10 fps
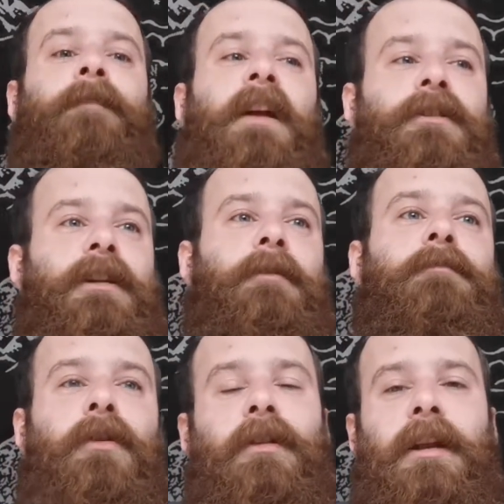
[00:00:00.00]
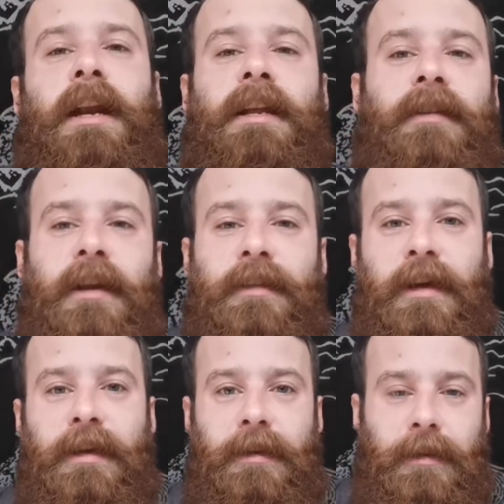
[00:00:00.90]
That snaps more than anything, I
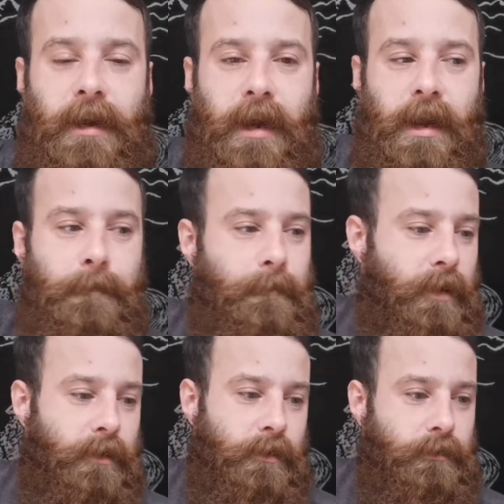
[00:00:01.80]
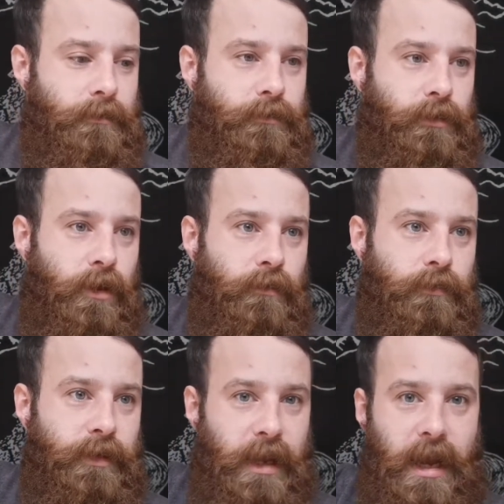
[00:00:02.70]
think.
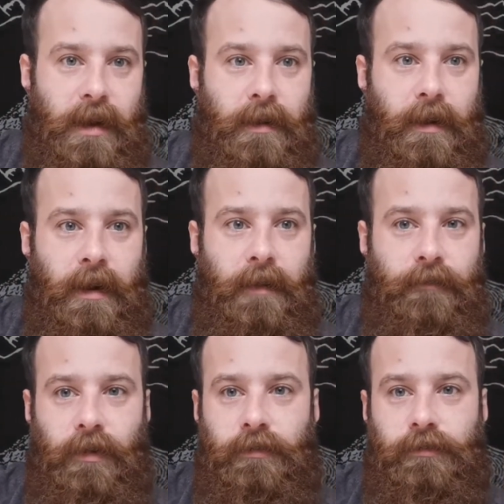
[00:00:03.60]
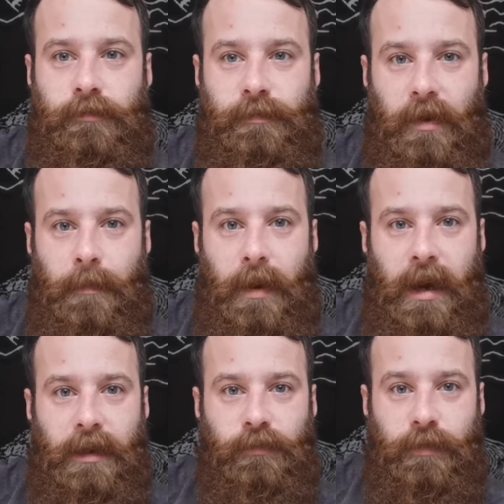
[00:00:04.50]
So, yeah, I've got some spare
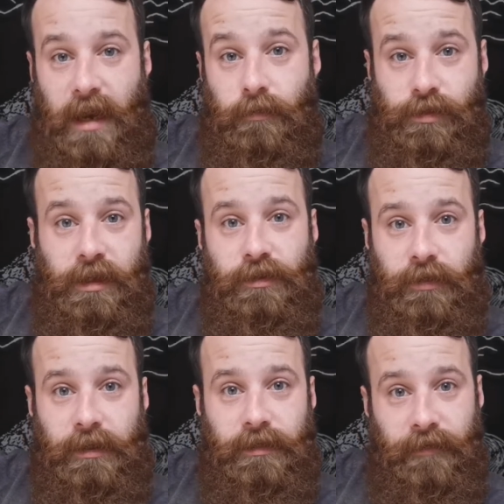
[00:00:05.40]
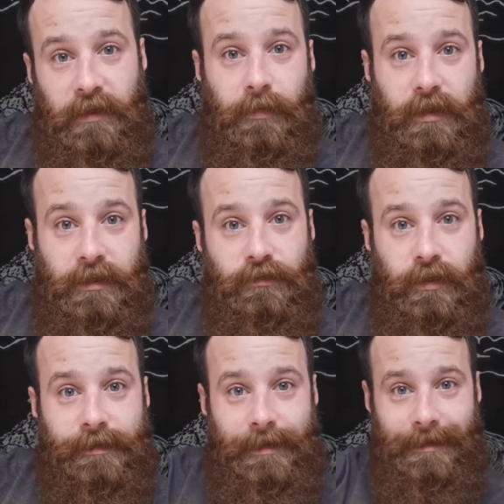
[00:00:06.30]
packs without G strings, if anybody's
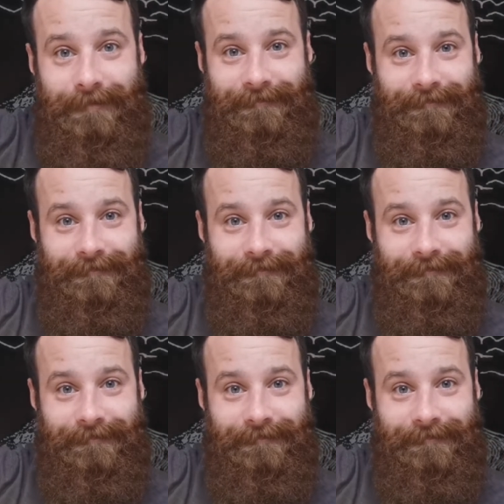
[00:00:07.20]
interested.